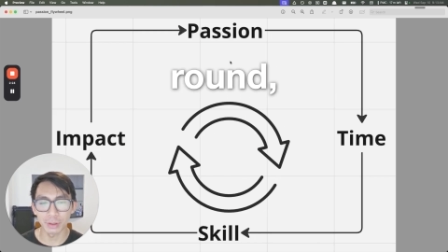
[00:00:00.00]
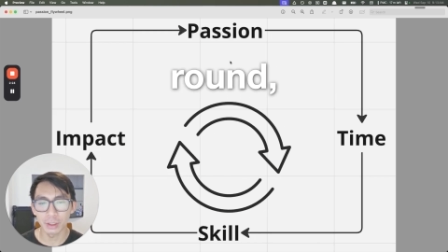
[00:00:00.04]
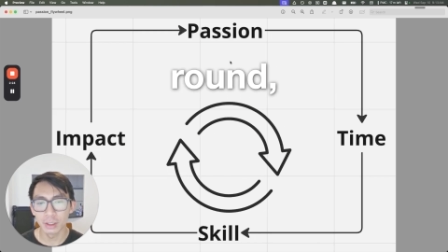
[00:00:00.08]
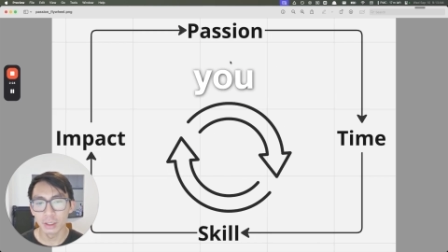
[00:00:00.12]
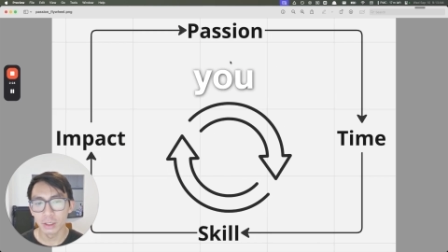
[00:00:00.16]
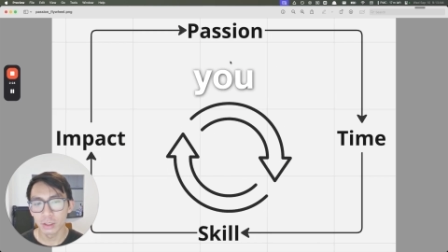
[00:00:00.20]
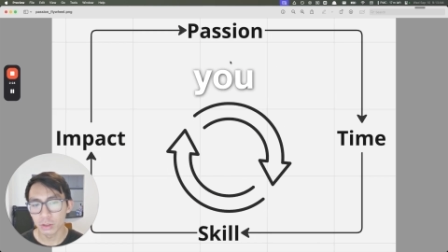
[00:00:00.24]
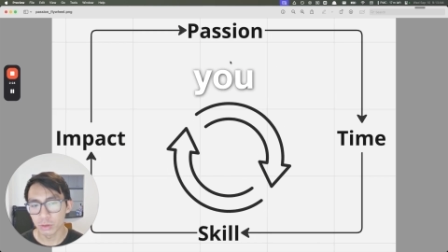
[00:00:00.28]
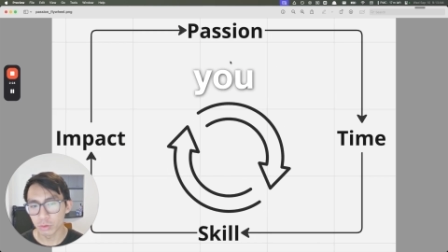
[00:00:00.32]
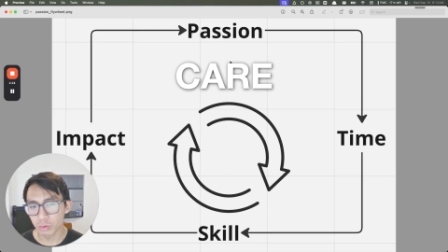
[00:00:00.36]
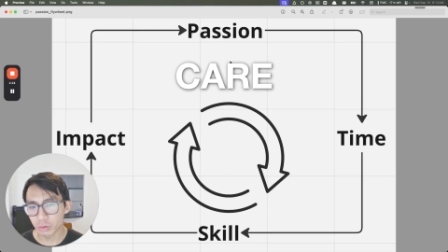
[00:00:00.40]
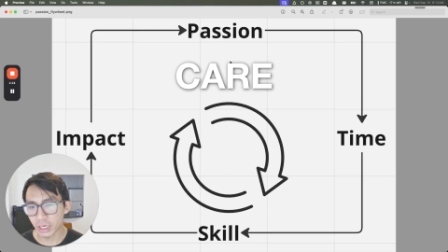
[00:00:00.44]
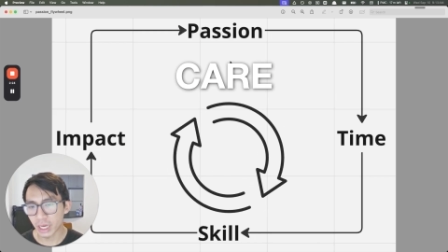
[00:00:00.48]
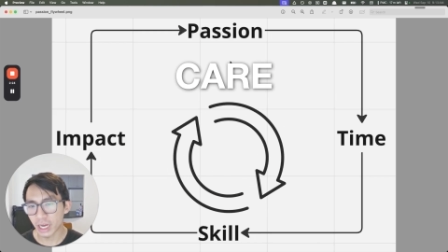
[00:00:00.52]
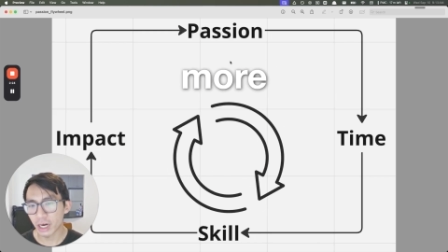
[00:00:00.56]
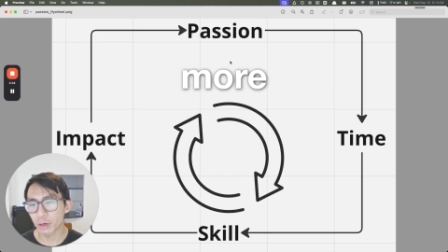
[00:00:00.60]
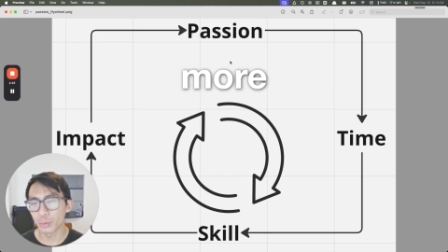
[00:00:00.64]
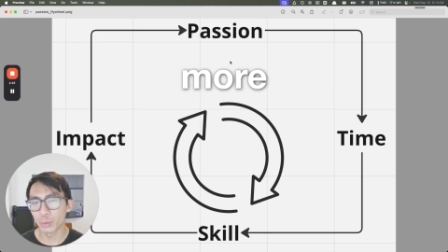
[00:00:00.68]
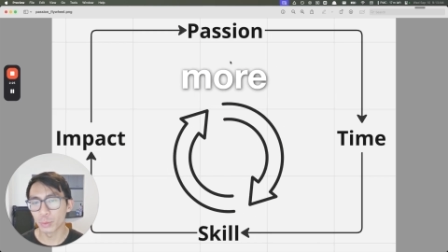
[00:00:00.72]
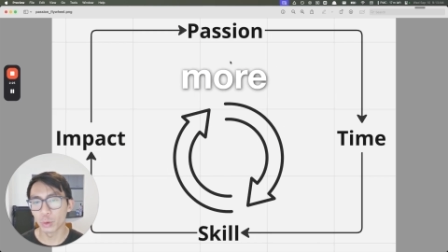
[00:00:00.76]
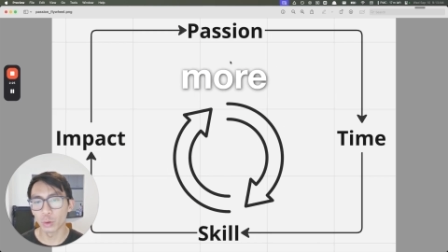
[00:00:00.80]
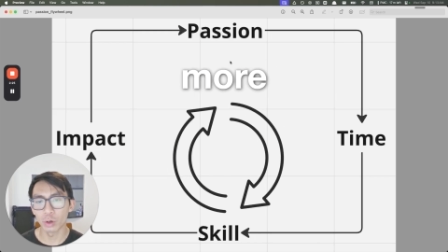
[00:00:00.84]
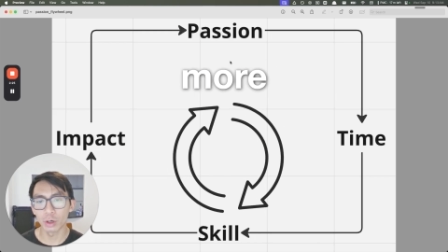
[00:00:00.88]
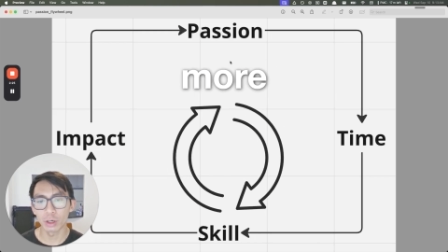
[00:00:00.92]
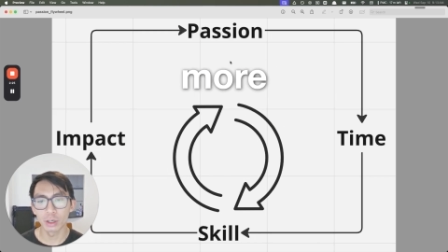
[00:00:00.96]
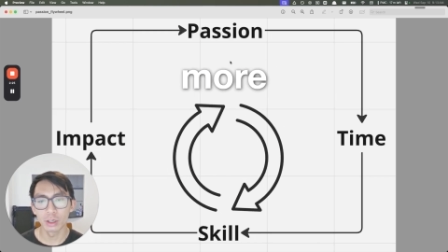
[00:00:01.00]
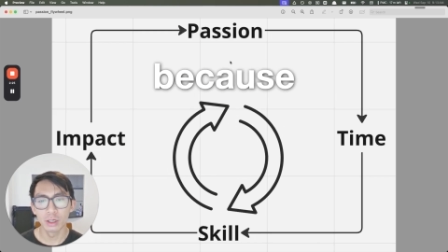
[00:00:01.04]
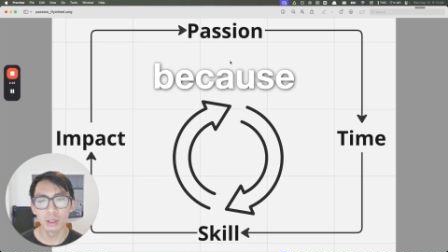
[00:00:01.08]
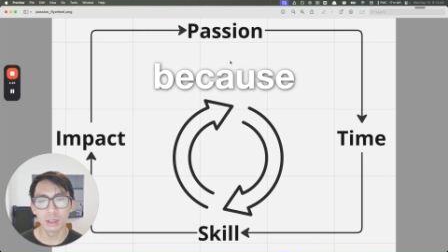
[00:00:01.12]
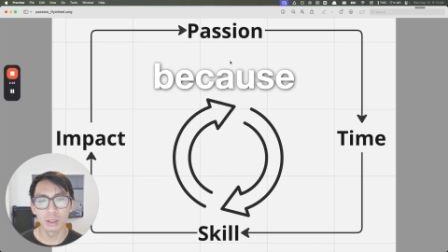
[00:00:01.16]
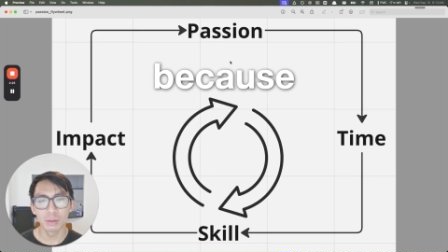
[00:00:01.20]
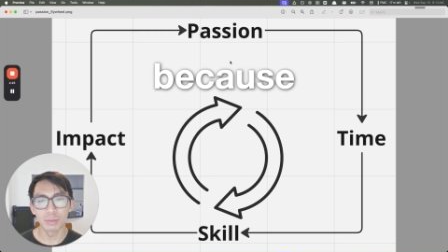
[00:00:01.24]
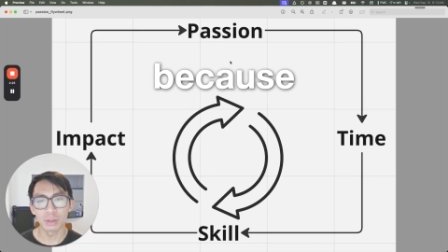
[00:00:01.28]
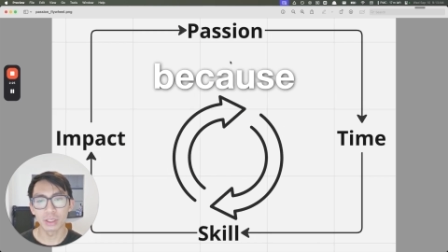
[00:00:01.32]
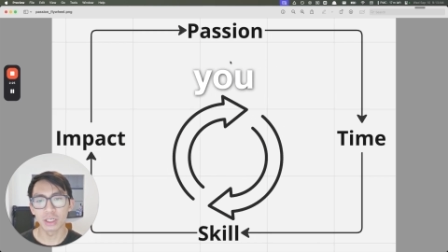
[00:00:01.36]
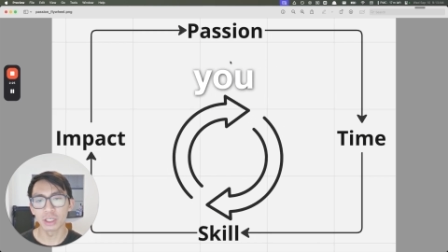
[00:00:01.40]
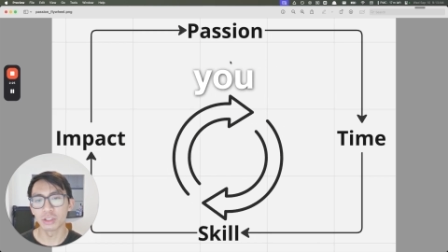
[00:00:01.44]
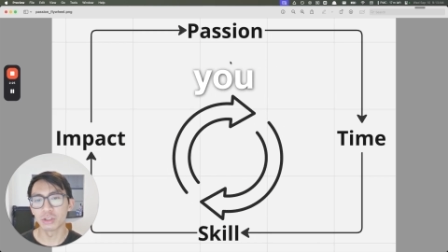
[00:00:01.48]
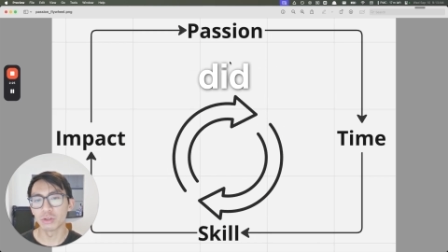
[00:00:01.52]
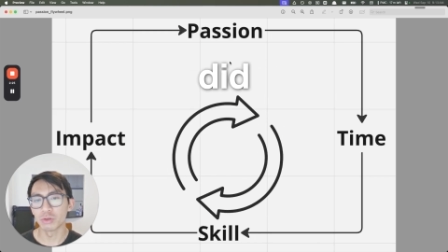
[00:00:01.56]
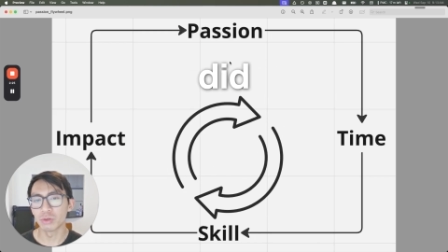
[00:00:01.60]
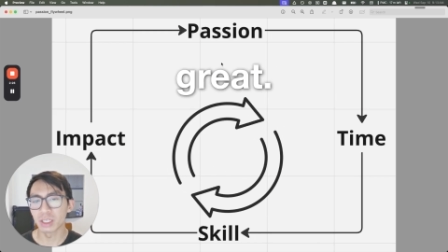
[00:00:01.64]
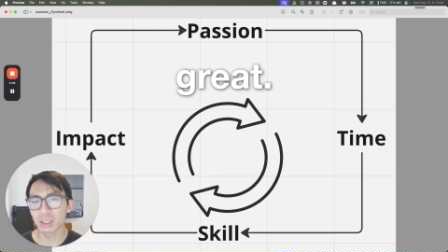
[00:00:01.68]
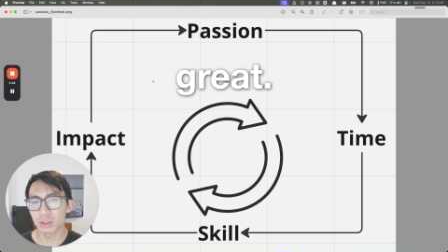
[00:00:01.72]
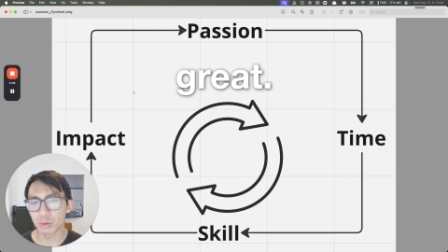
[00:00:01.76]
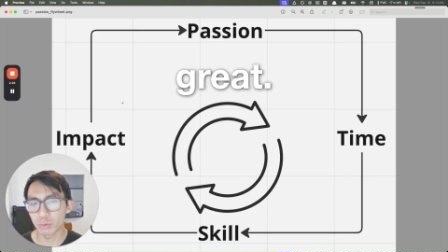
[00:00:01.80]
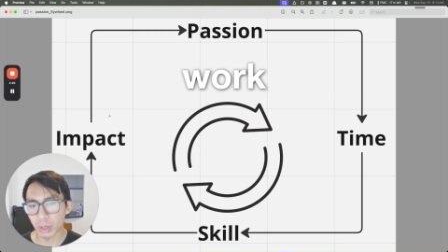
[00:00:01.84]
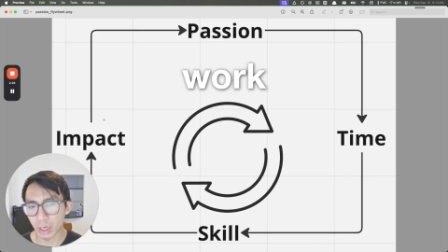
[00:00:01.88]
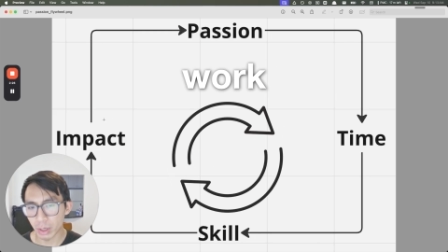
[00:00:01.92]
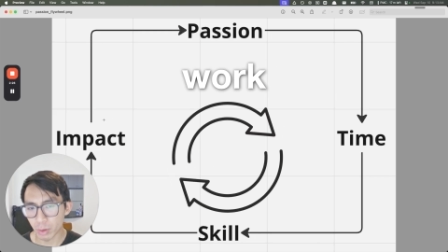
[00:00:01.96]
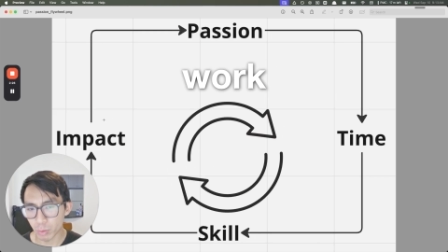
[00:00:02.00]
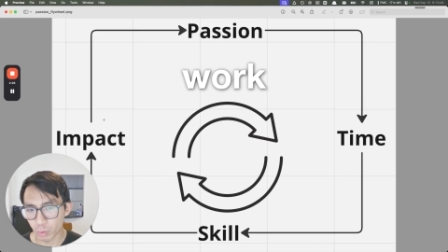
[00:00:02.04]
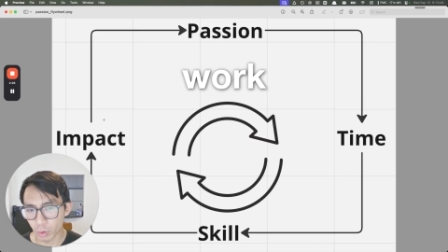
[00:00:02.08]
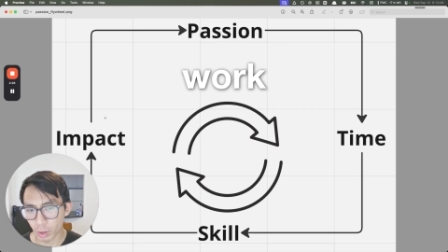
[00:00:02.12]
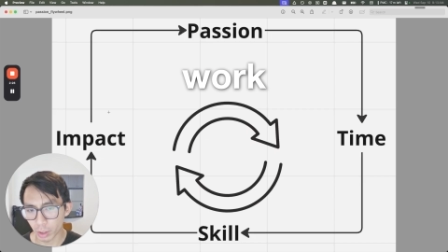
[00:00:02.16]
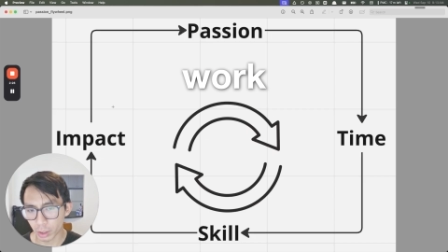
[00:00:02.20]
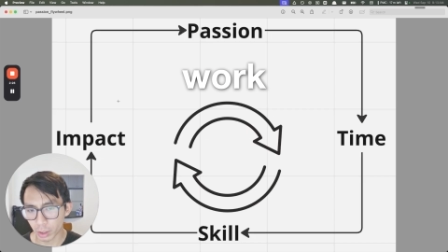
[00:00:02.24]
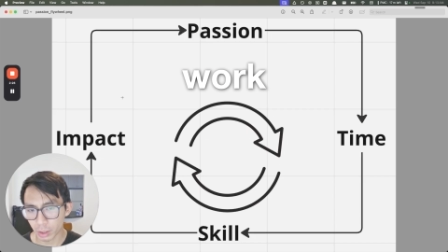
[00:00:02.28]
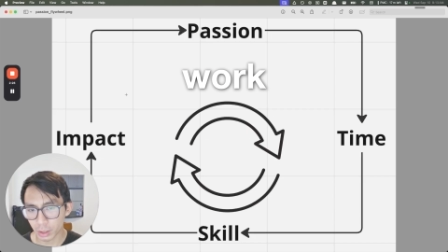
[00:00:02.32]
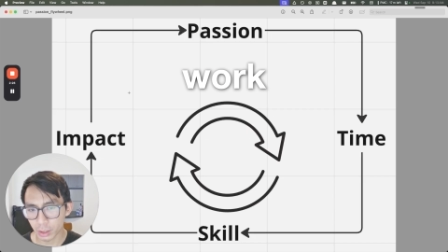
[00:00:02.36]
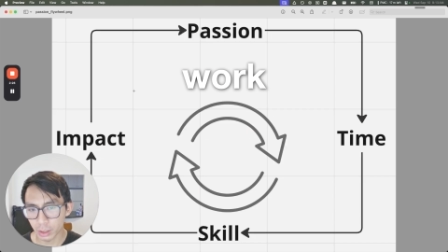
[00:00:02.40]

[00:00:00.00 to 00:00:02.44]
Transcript: You care more because you did great work.